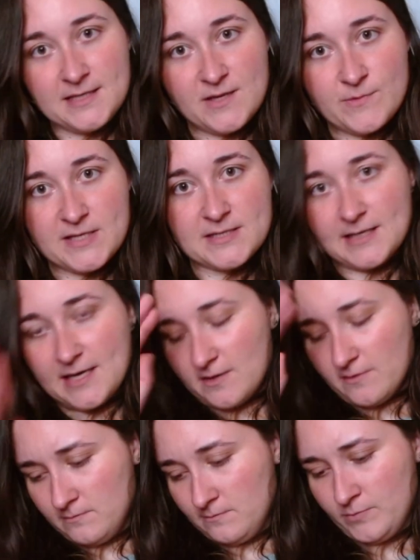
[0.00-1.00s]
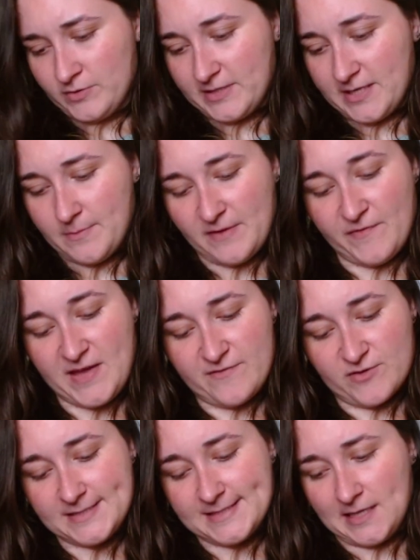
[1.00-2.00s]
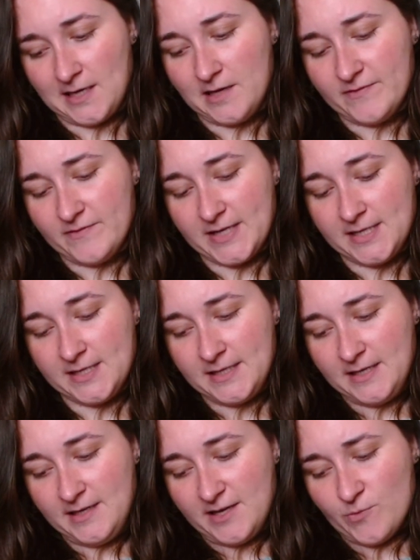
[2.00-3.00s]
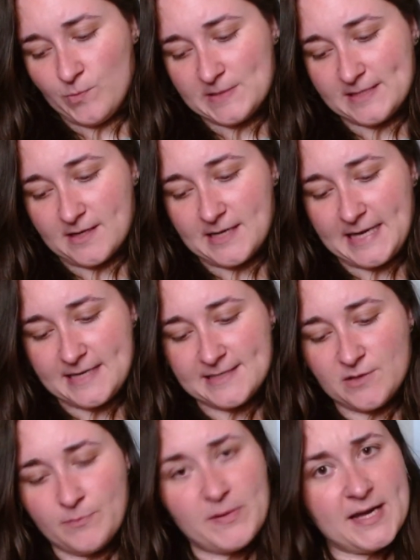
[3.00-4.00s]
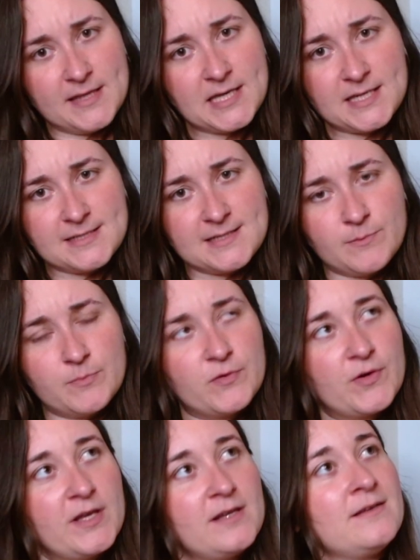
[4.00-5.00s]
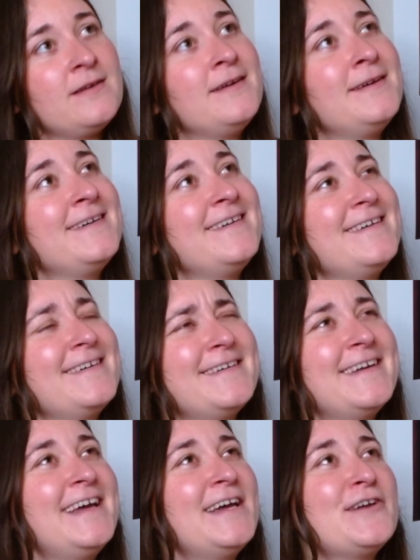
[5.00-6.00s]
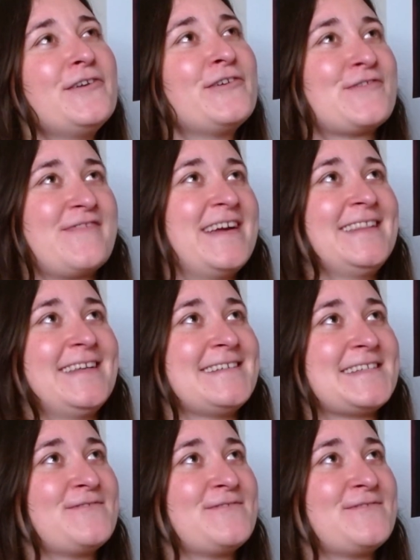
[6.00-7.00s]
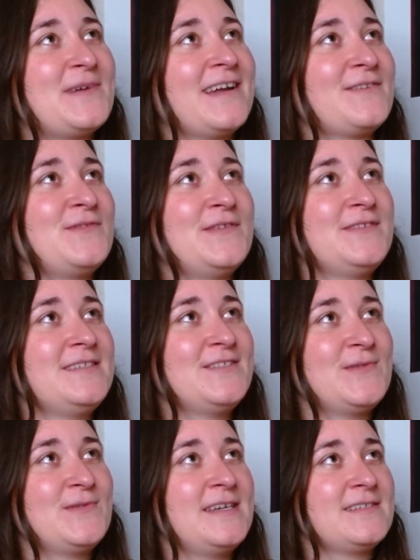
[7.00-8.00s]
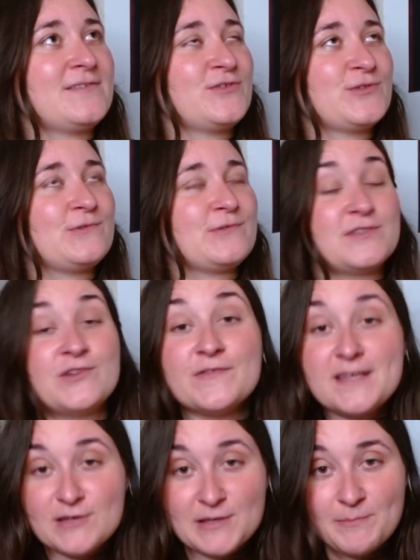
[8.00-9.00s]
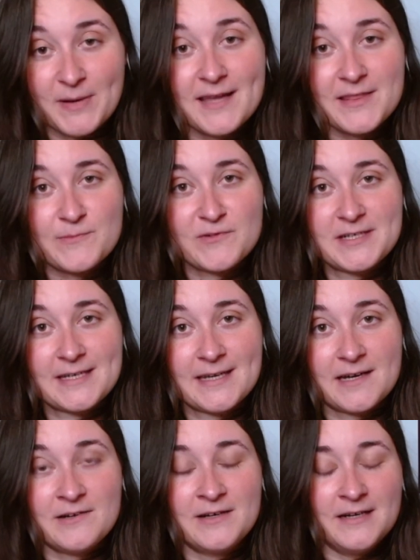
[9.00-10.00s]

went like, put that in my favourites, I love it, and was like, I guess I'll buy that at some point. Not realising it was part of 52 weeks of shawls. Not that you can buy them right now,